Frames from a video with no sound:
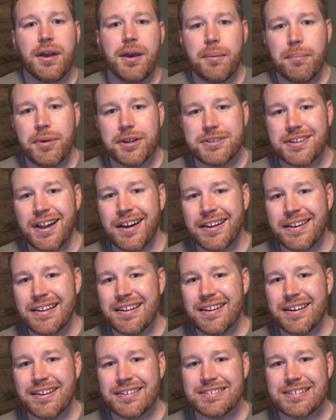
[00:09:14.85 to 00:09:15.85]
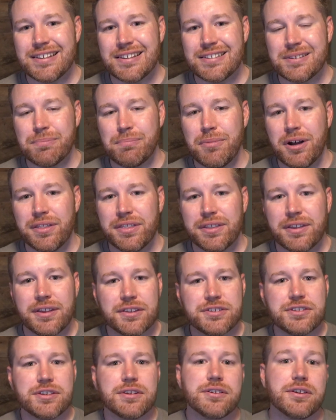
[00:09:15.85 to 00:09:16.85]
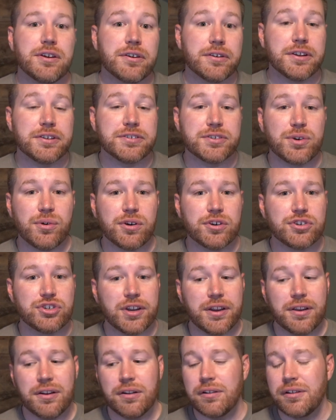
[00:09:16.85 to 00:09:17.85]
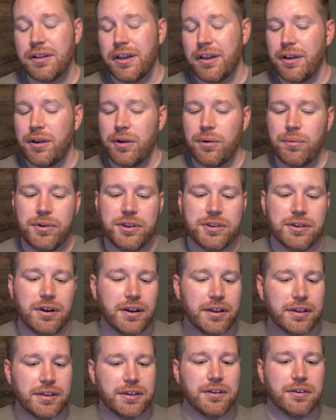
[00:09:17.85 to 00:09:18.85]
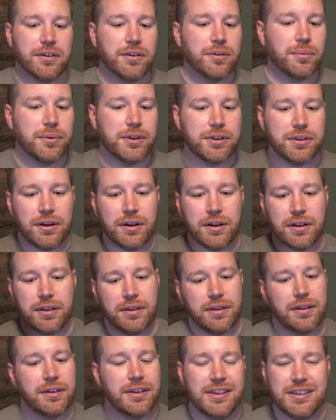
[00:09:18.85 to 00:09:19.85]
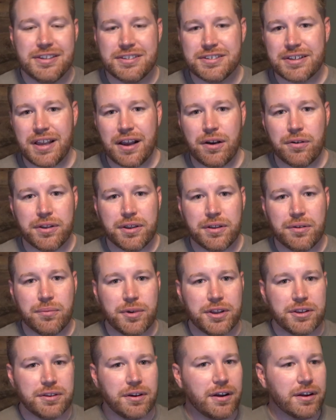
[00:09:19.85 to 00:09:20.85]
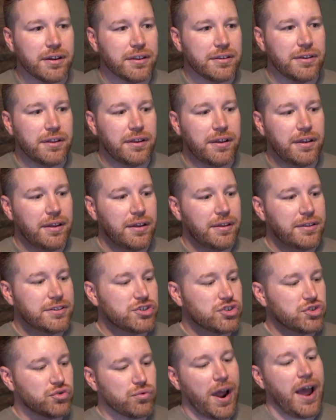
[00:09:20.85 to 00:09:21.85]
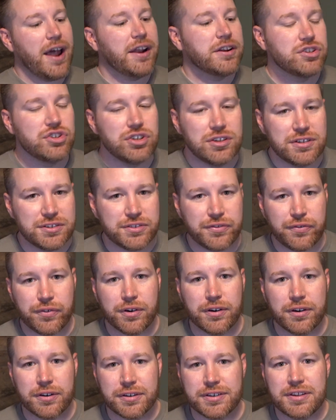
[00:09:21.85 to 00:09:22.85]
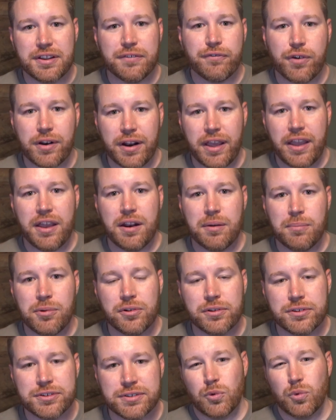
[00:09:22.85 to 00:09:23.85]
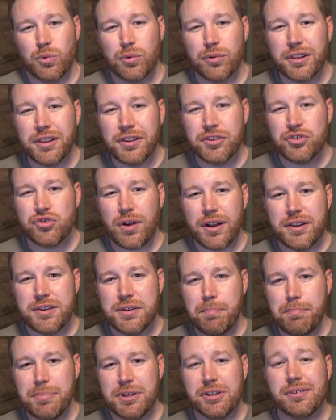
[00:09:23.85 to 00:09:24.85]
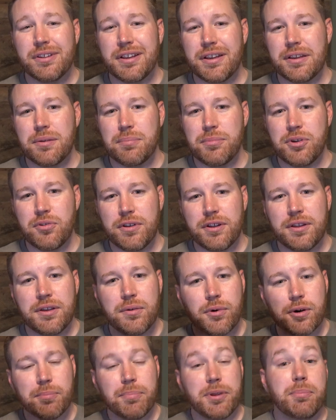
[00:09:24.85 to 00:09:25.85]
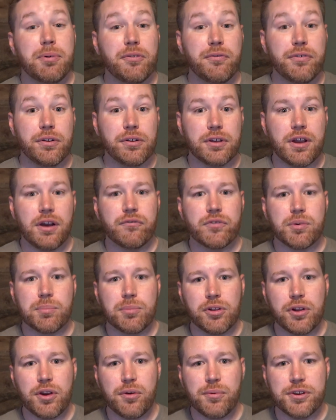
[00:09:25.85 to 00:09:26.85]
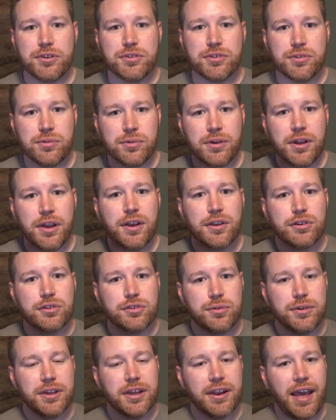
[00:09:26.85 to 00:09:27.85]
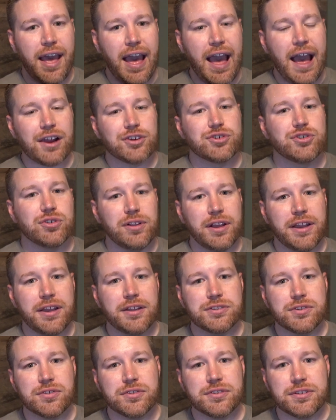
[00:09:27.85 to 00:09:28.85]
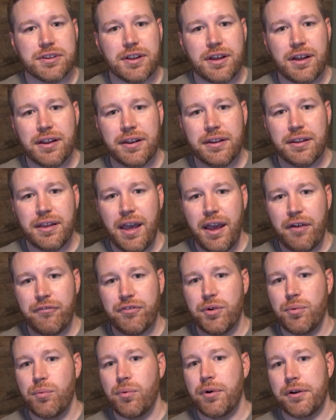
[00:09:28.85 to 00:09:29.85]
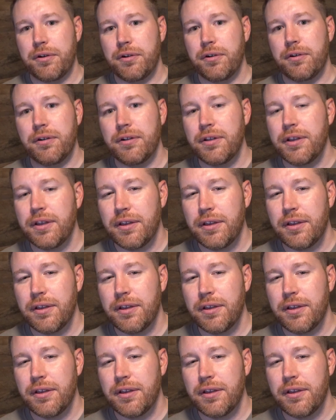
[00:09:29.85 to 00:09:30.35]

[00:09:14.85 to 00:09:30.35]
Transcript: but it's 99 cents a month, gets you into our Discord channel. We talk gear, we talk e-scouting, we talk strategies for different animals. We're really trying to build a community where people feel comfortable going to get actual answers, not have to wonder,